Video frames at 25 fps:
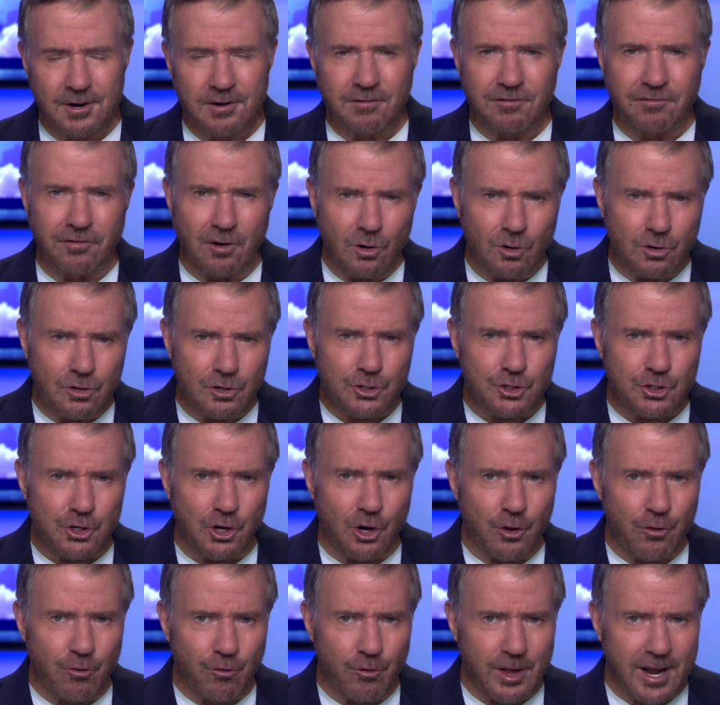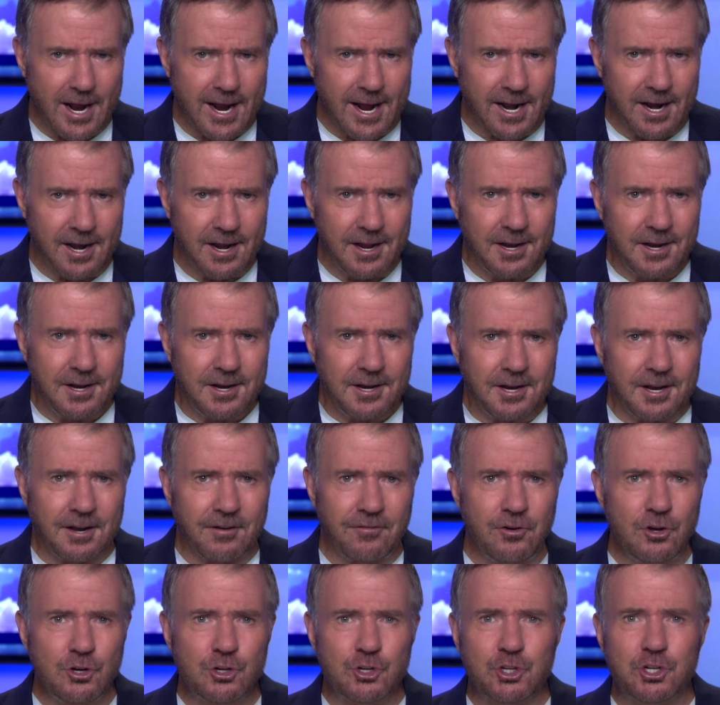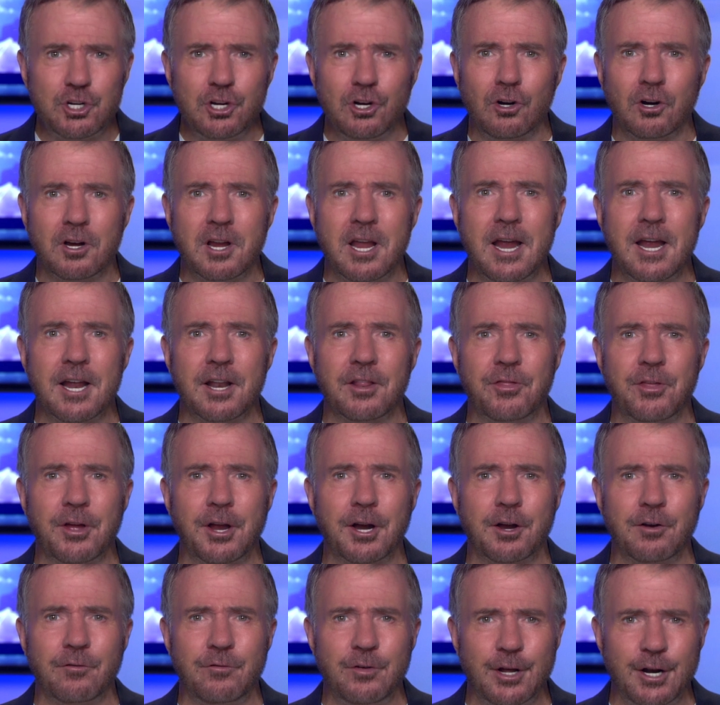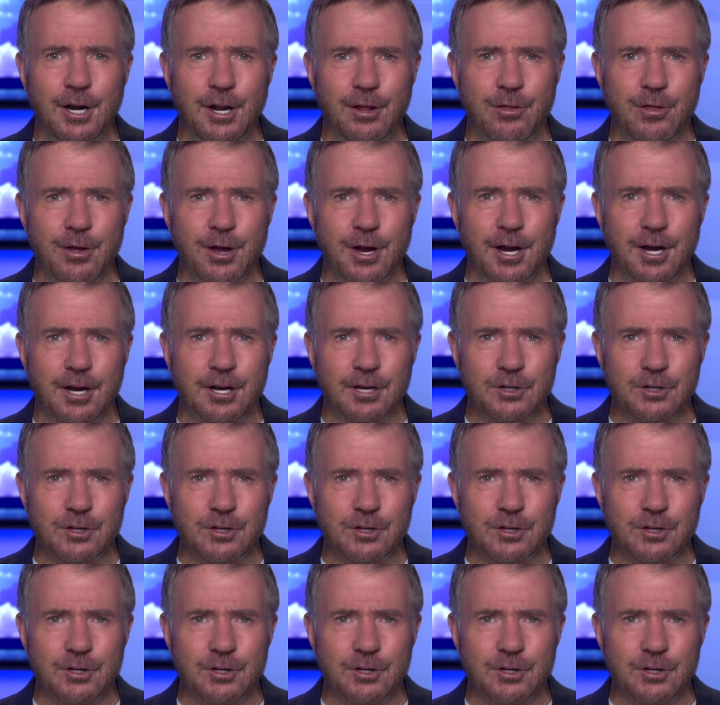Focus on that. If you still can't think of anything,